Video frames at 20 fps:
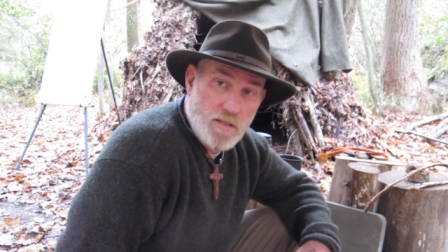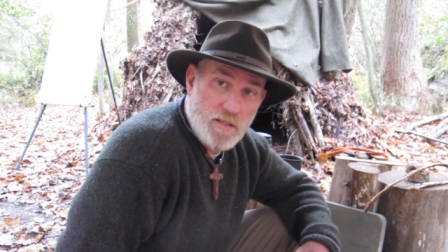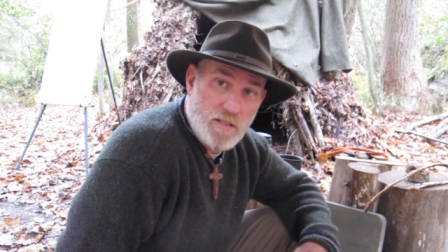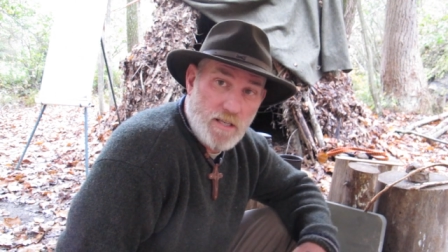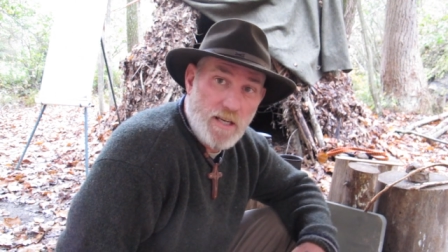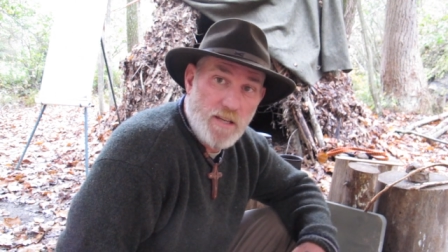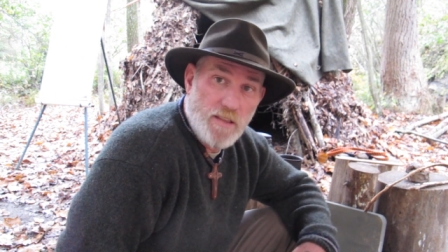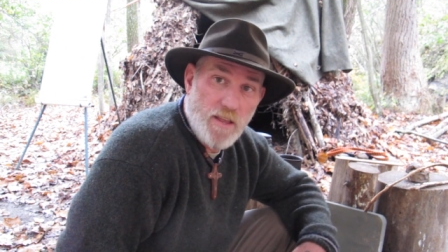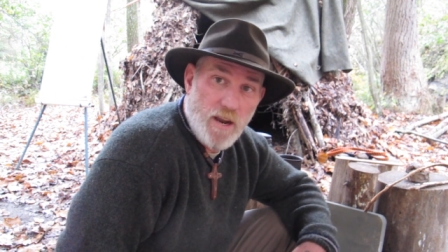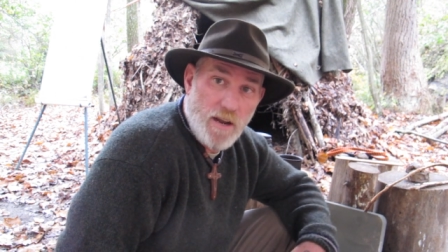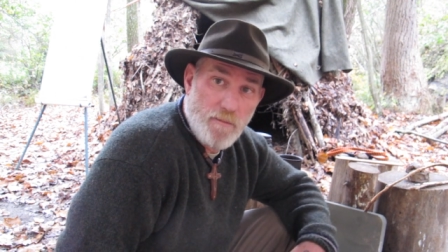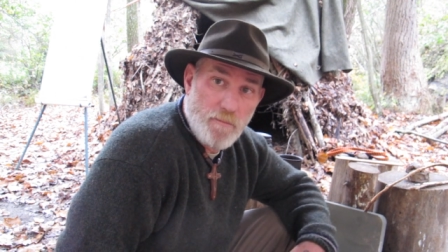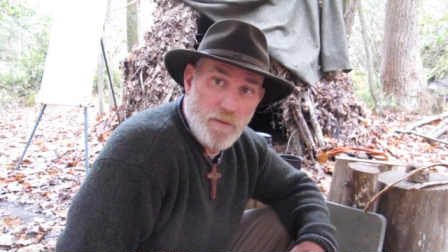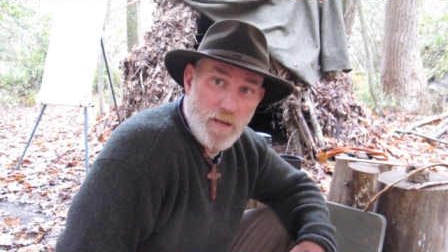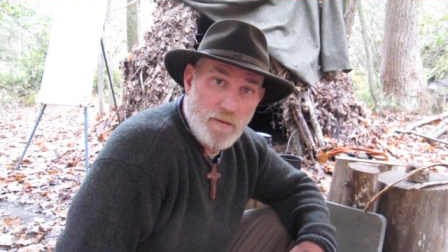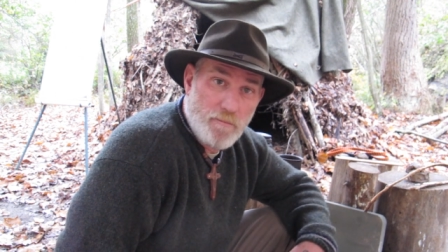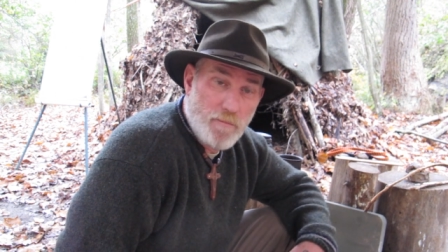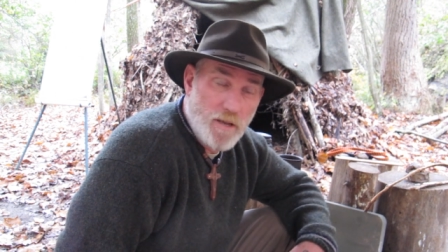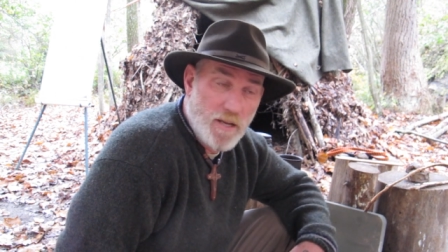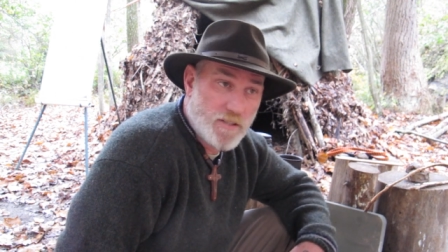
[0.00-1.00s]
tea that I
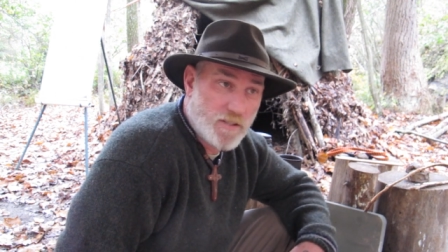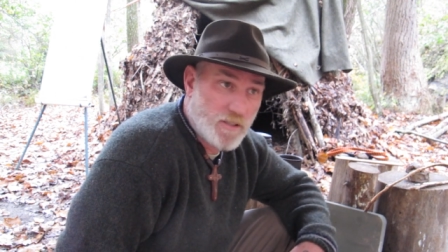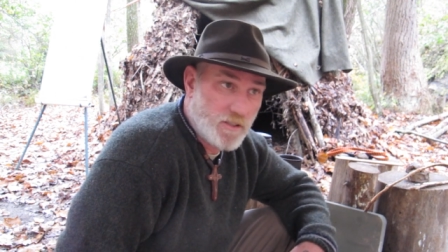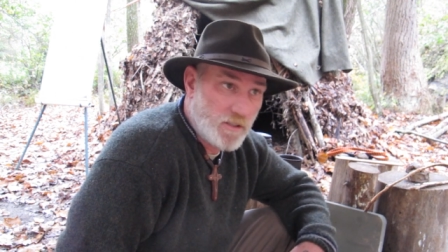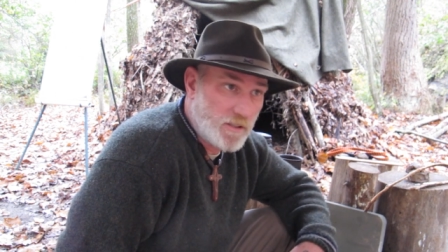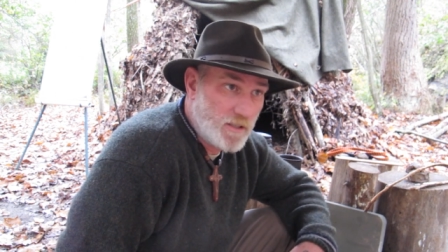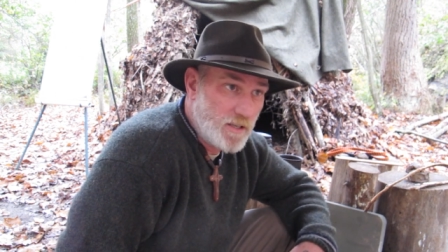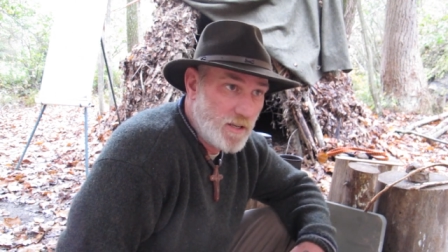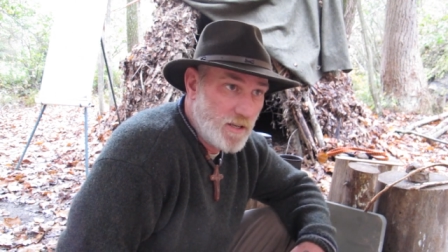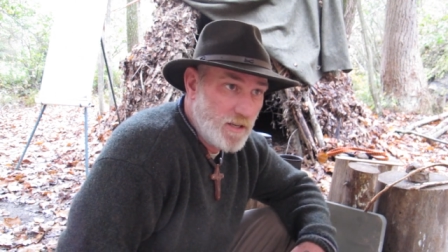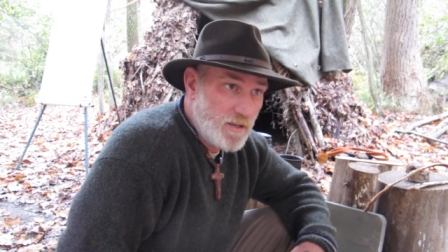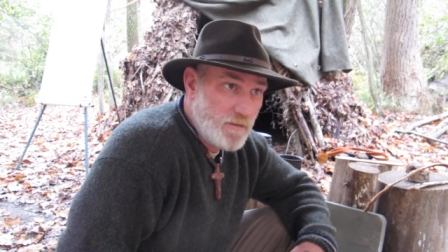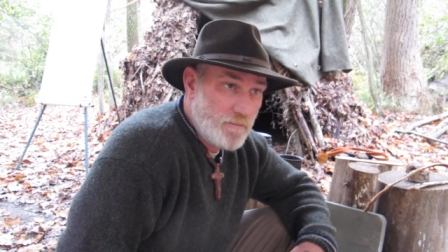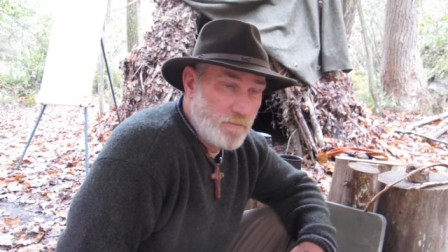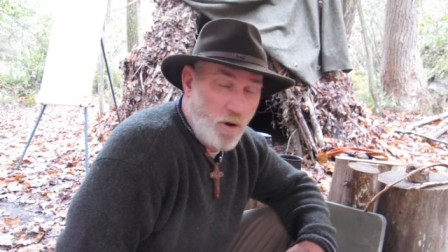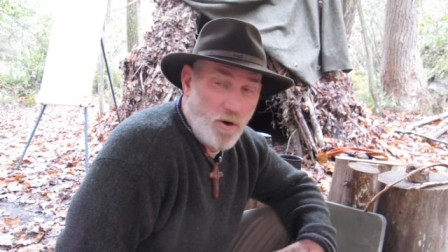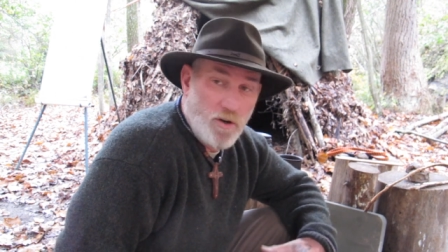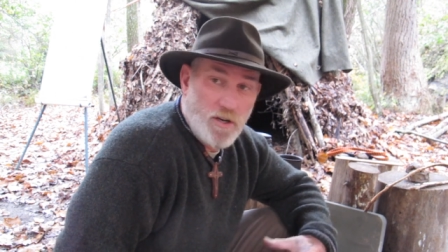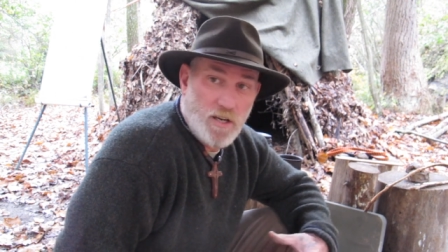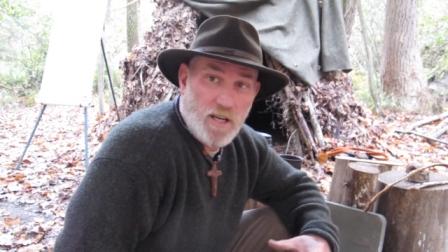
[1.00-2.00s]
made, basically,
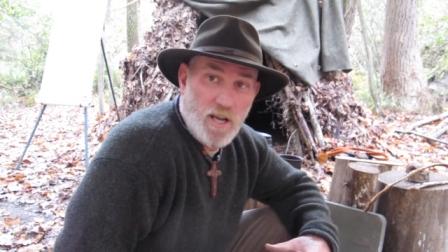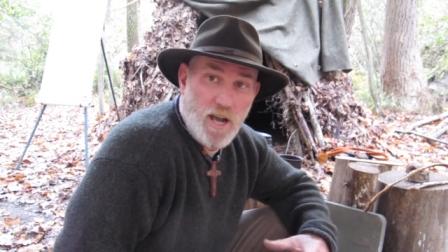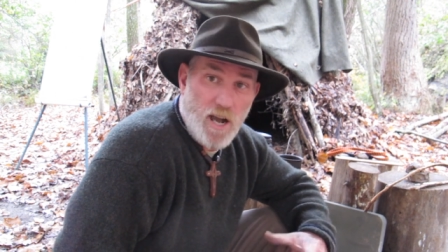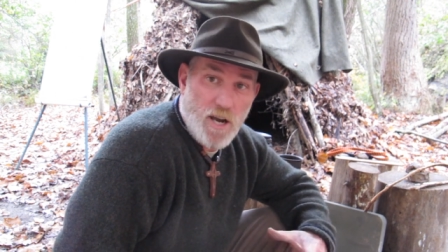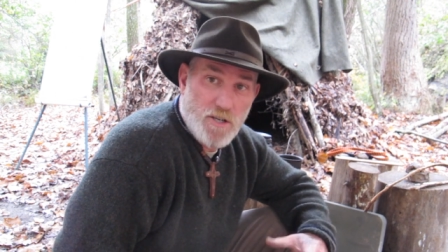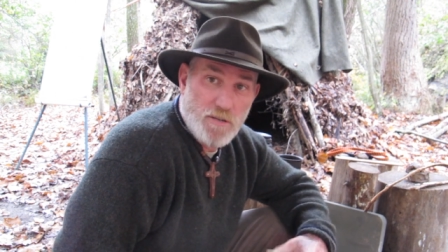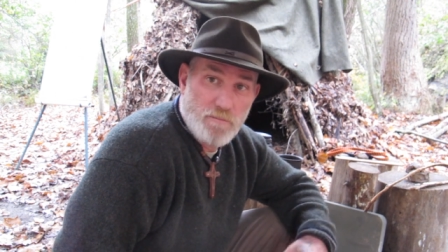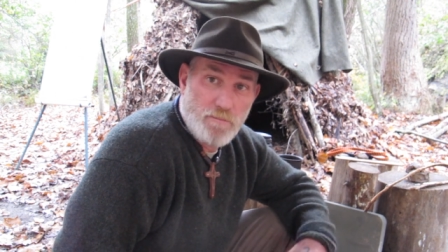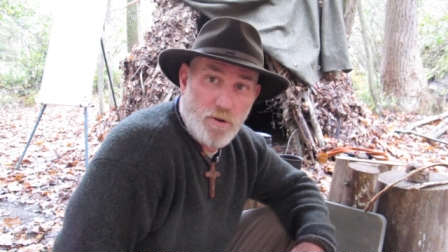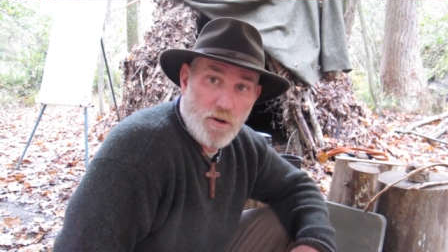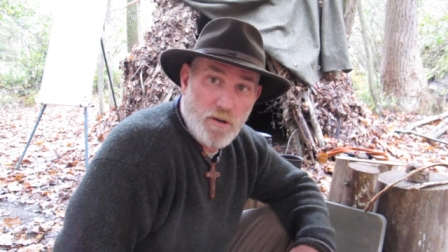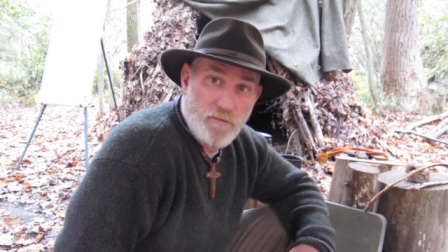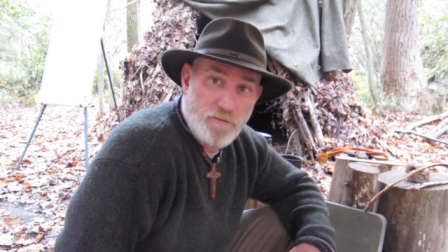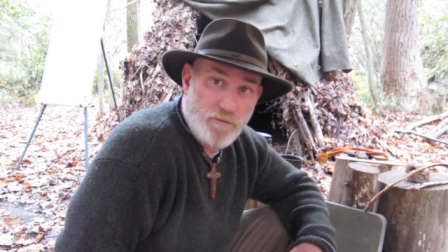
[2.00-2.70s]
part decoction, part